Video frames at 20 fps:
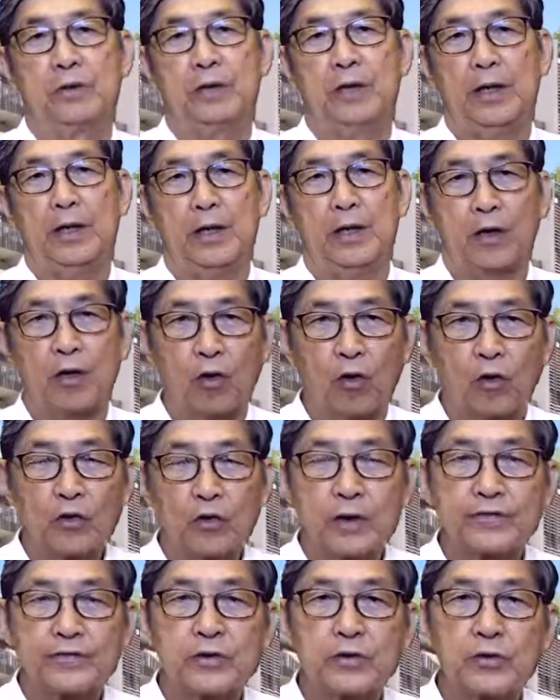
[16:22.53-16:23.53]
And all you
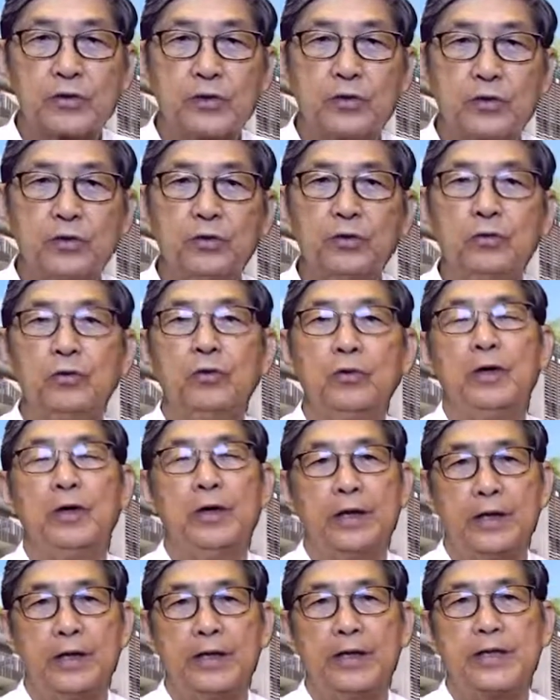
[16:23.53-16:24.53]
have to do
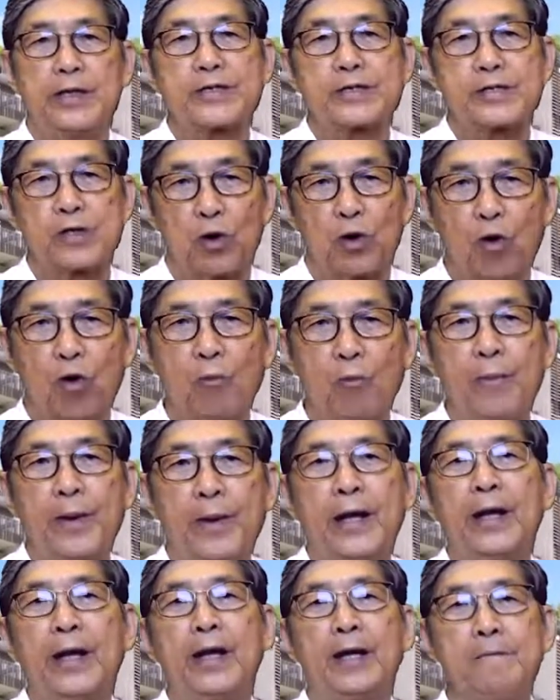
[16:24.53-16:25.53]
is
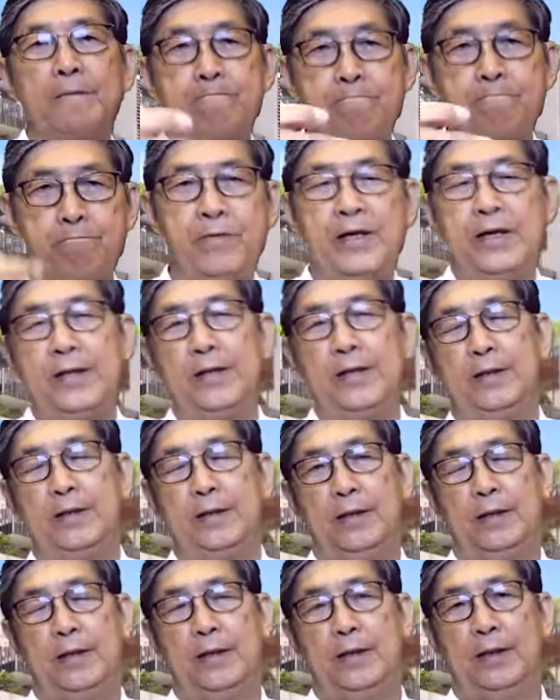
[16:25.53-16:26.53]
obey me.
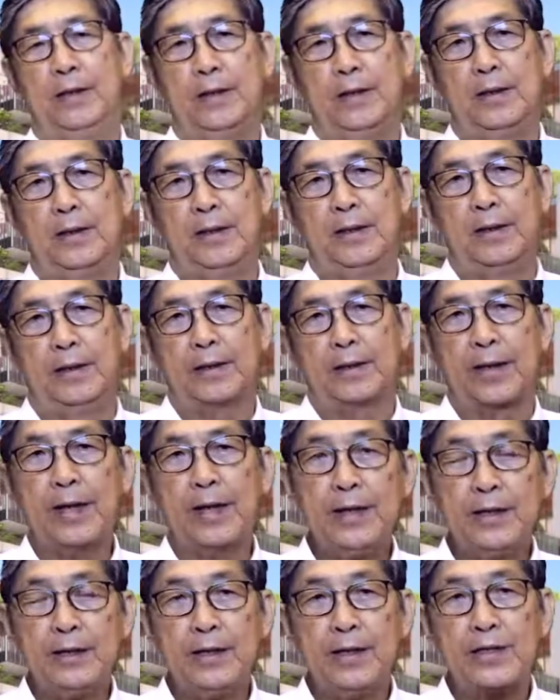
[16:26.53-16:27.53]

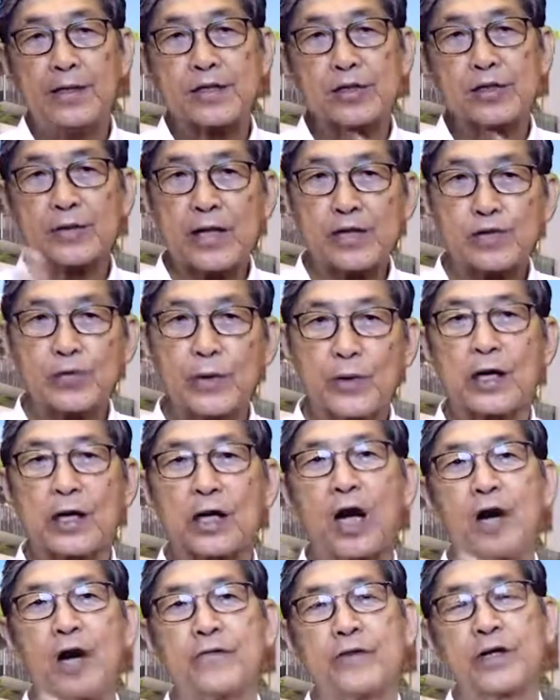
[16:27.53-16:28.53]
Okay? So that's what a
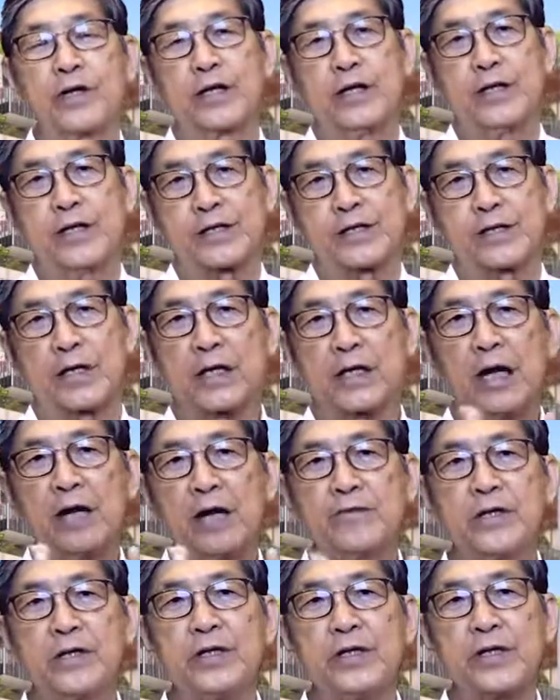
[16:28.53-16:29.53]
covenant is. A
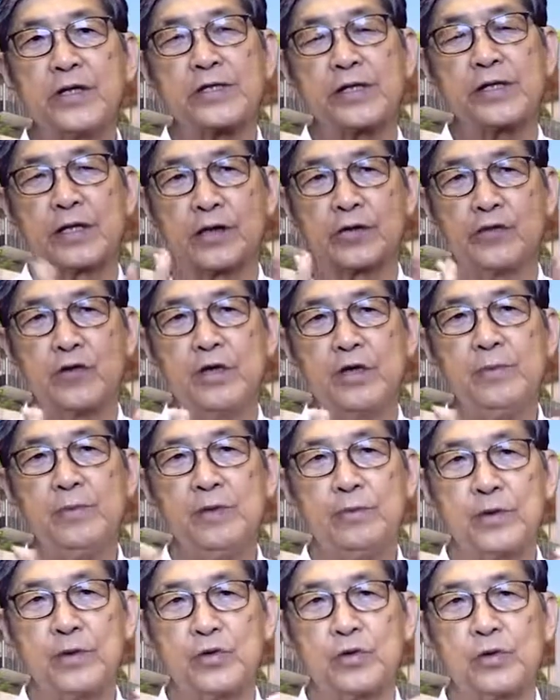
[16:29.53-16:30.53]
covenant is an
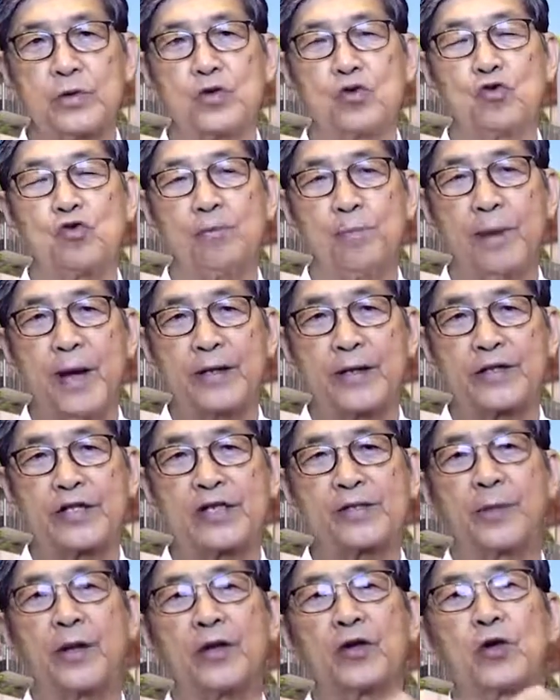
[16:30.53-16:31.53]
agreement between 2
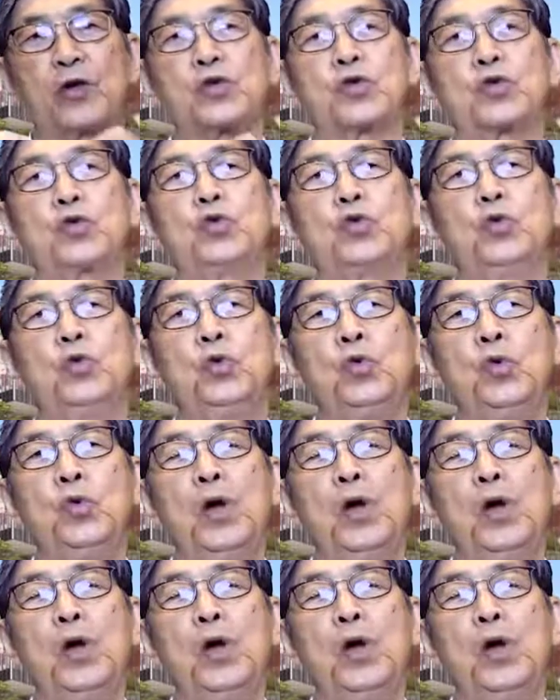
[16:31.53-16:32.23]
parties, but not 2